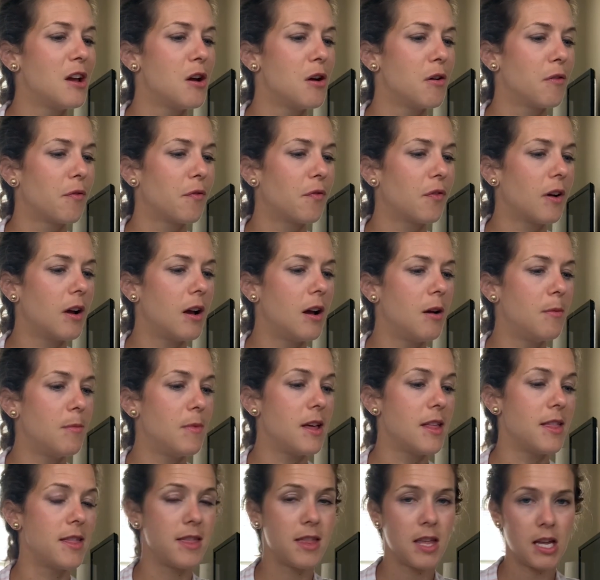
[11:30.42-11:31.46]
From
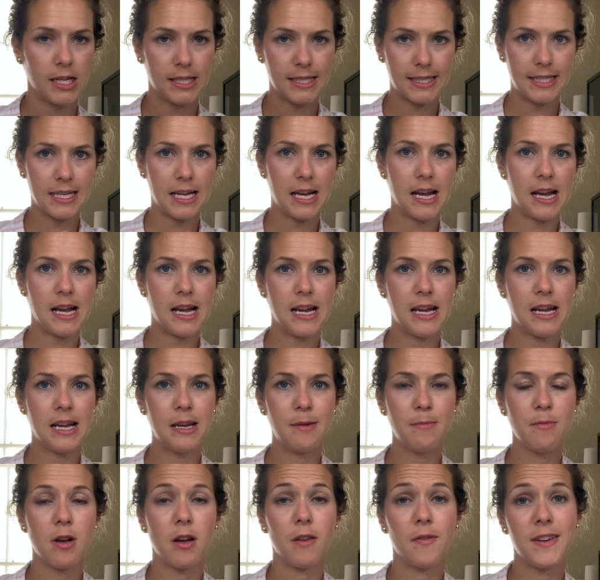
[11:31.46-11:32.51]
the
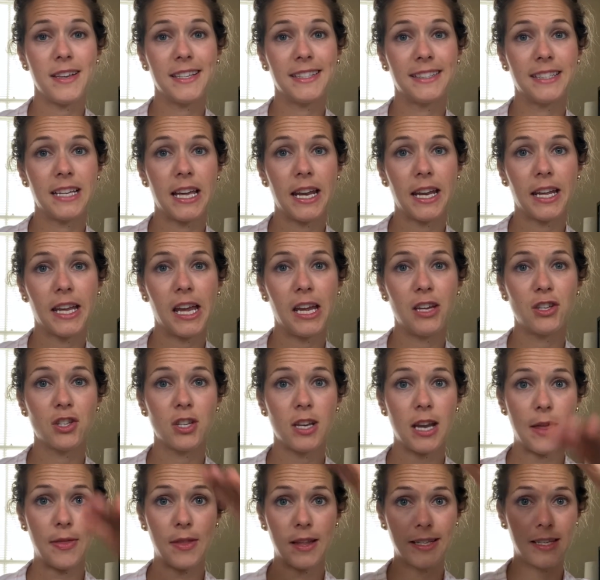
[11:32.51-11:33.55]
time of his
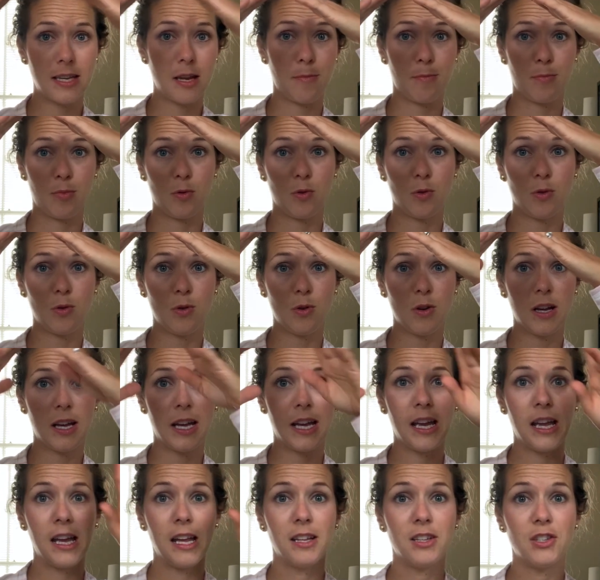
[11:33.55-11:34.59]
dedication at the temple,
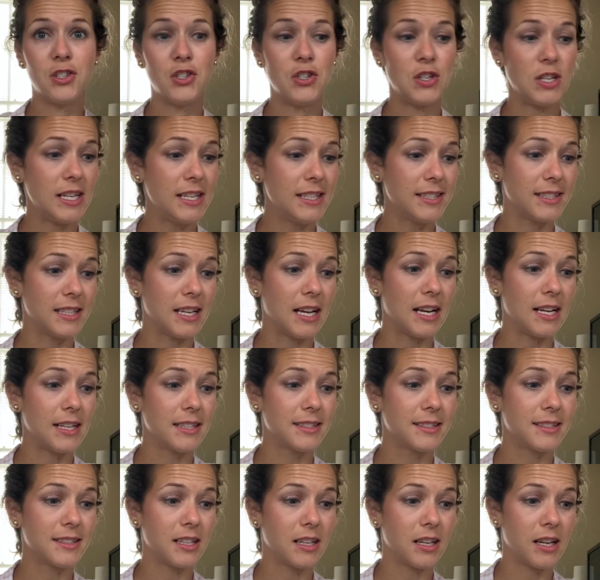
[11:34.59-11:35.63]

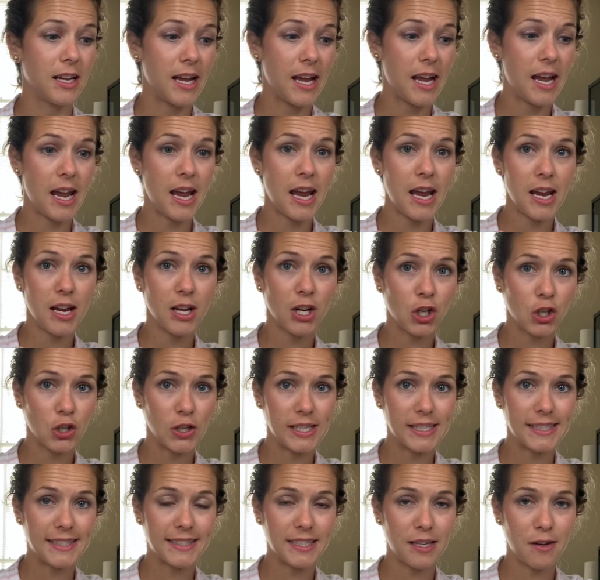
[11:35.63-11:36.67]
Jesus
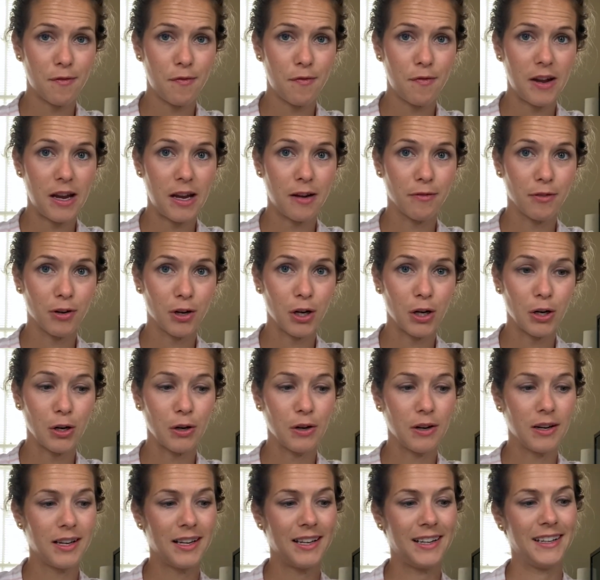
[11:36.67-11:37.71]
increased in
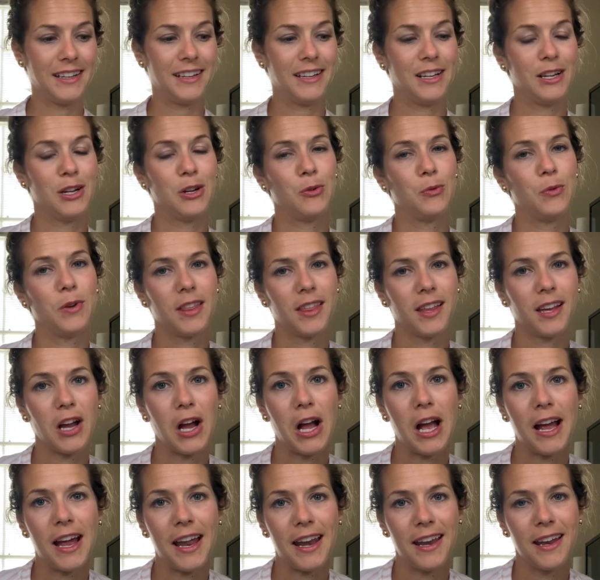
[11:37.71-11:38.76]
favor with
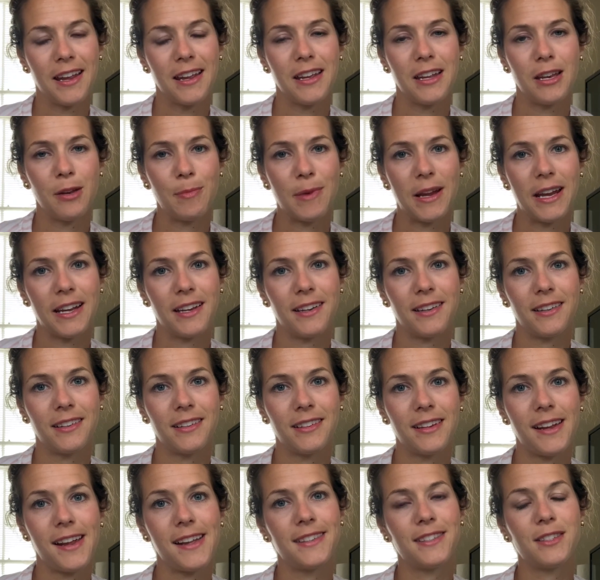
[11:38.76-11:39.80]
God and
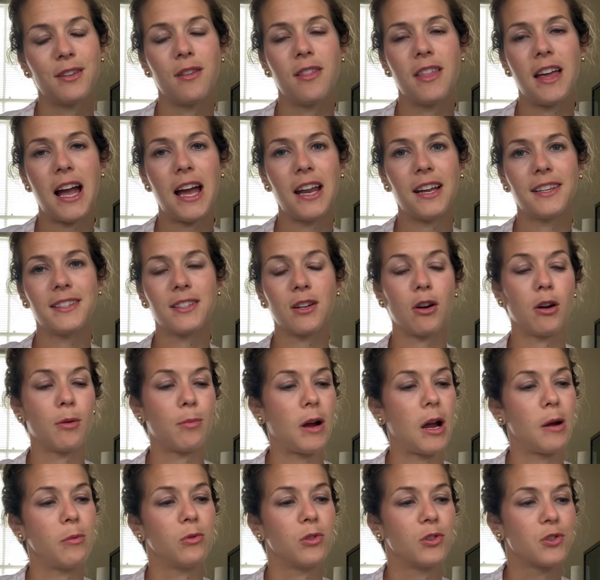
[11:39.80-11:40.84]
man. And so that is our
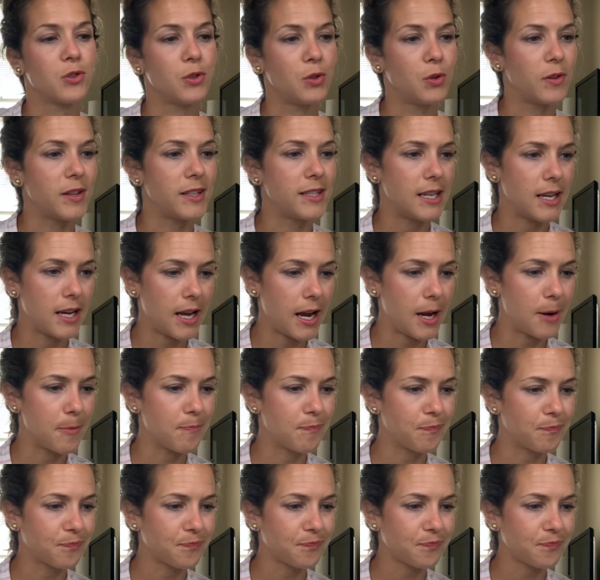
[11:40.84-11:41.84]
Bible truth today.